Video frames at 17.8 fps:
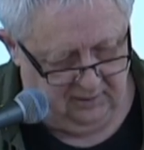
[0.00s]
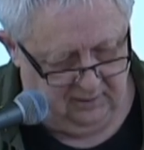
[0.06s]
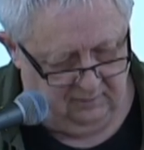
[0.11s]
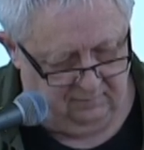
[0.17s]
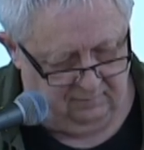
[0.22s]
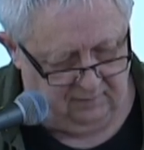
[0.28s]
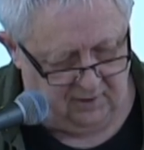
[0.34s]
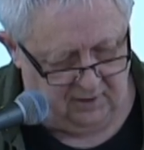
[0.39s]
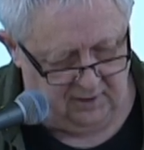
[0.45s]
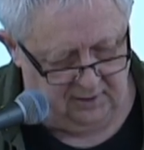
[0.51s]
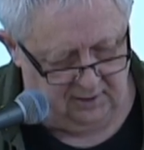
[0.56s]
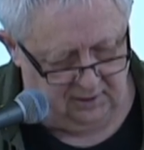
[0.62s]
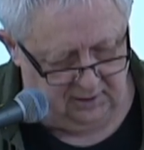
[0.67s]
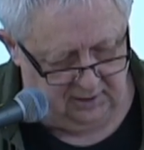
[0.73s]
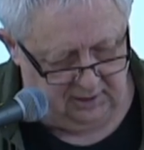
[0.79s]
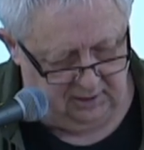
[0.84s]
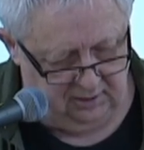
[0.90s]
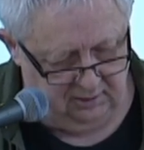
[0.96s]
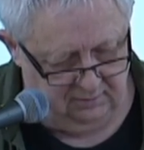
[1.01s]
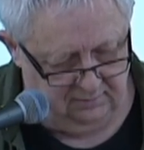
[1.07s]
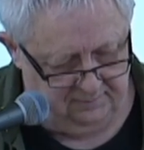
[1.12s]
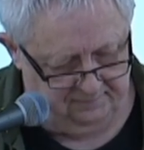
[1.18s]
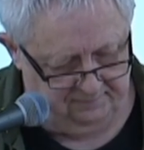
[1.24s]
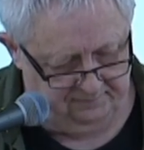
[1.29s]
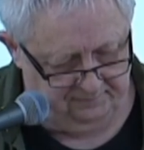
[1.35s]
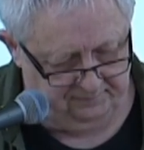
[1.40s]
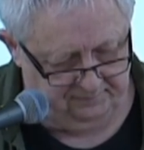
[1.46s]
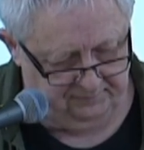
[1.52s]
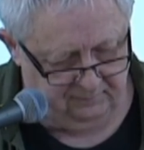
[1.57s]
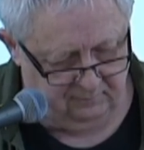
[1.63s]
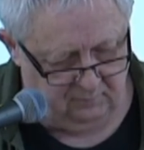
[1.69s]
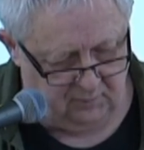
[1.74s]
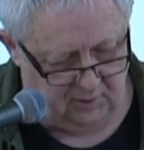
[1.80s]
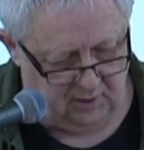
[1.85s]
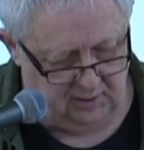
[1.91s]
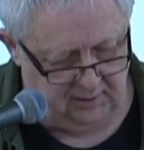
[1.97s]
Finally,
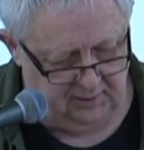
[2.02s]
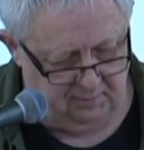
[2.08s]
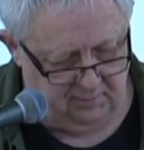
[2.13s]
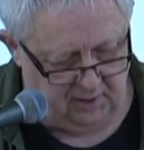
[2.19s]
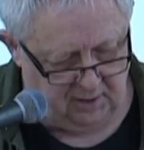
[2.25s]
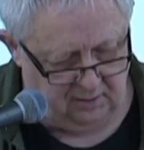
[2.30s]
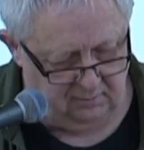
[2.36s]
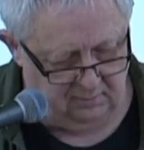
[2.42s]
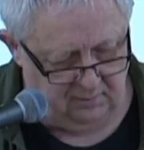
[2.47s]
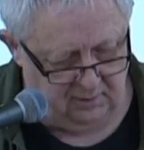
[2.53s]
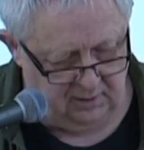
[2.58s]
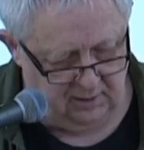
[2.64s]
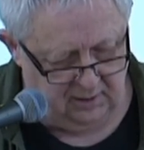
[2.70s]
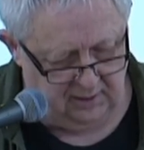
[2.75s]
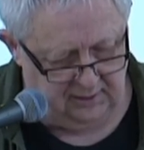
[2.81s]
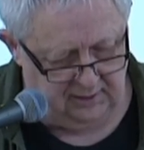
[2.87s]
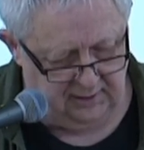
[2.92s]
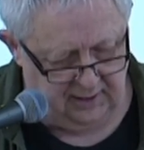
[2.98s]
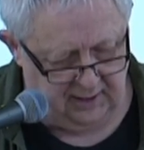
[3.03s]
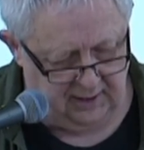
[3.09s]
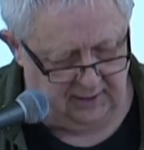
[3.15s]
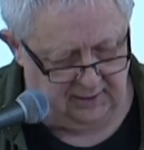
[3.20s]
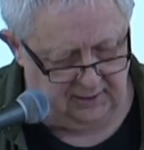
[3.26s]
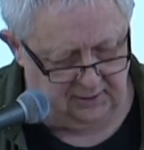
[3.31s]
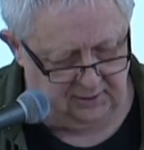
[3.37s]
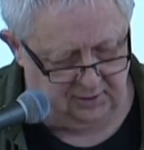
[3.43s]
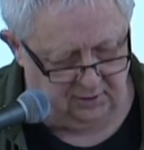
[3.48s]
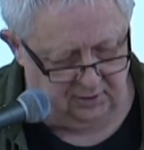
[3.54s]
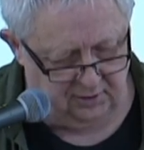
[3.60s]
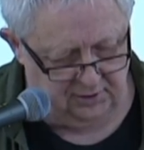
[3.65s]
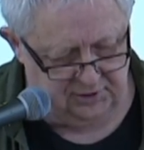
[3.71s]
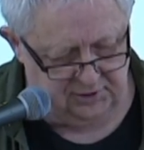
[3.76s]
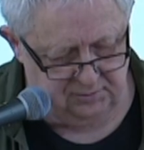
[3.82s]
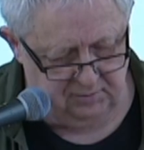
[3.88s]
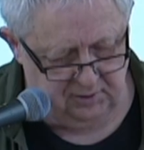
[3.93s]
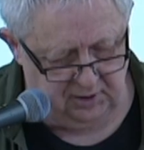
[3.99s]
my mom and dad
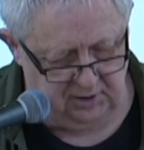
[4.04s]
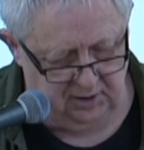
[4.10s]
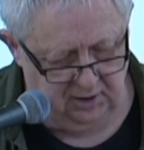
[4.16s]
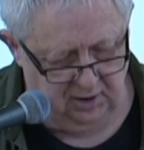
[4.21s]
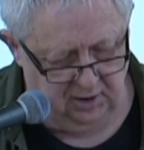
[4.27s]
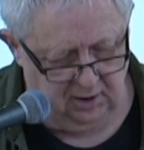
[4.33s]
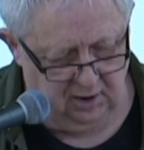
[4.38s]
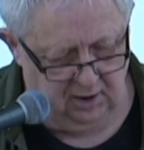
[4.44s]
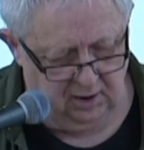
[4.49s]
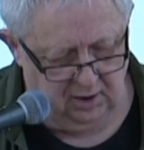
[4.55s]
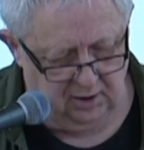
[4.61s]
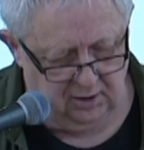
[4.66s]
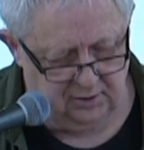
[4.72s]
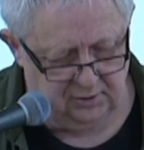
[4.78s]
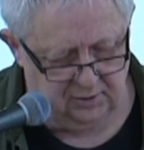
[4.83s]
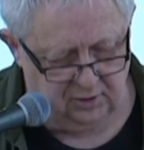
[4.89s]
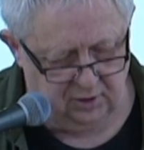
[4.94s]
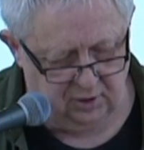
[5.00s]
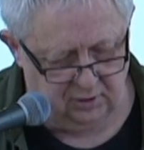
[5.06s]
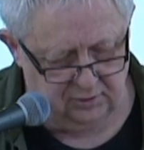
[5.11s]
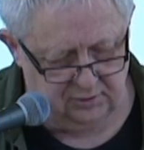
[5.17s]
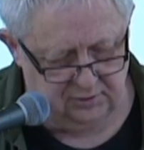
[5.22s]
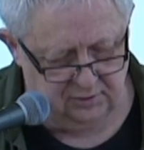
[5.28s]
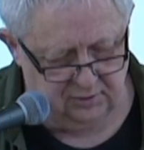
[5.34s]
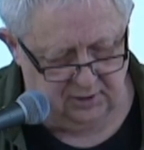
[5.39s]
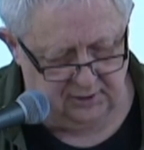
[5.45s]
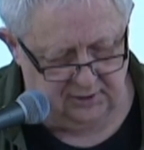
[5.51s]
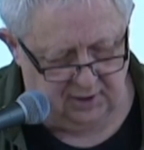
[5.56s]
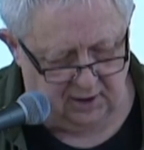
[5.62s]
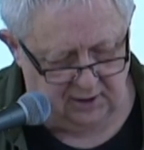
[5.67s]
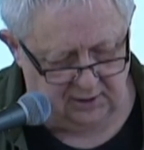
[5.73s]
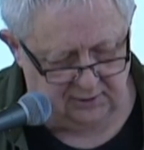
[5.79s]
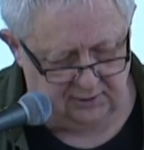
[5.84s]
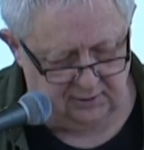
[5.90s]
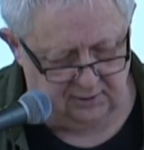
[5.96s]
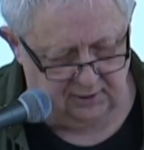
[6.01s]
encouraged me to go to a
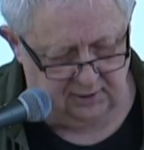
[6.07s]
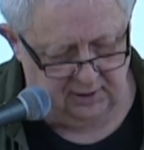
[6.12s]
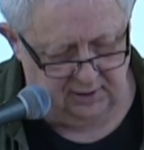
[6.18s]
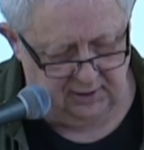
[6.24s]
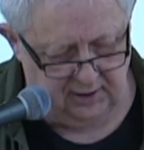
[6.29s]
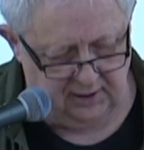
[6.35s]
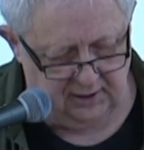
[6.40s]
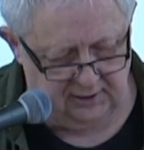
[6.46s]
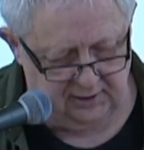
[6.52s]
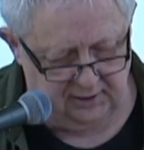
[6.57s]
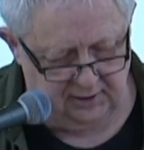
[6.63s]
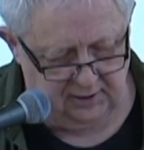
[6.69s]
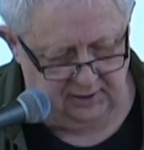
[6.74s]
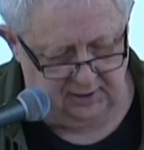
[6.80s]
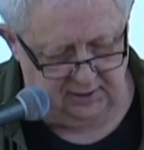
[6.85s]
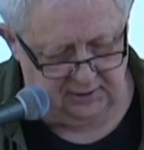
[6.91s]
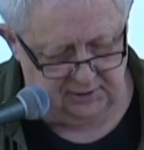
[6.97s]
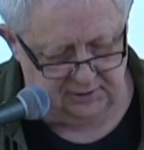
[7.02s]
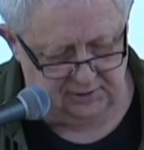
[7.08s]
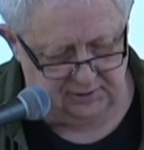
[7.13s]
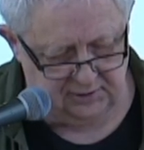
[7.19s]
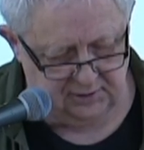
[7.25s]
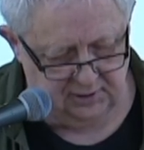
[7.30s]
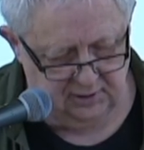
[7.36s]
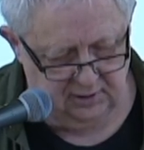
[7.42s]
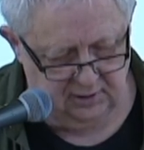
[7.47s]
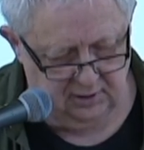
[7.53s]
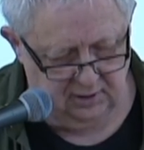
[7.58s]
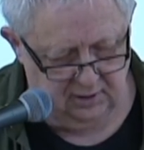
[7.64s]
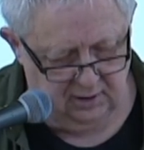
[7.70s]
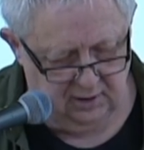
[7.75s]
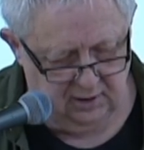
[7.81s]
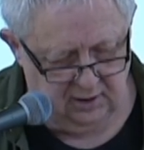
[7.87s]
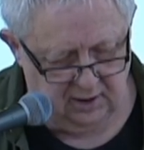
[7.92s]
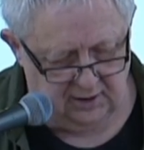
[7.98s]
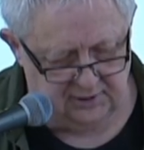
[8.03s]
doctor in Antigonish,
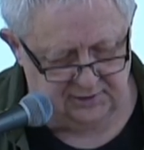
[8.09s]
a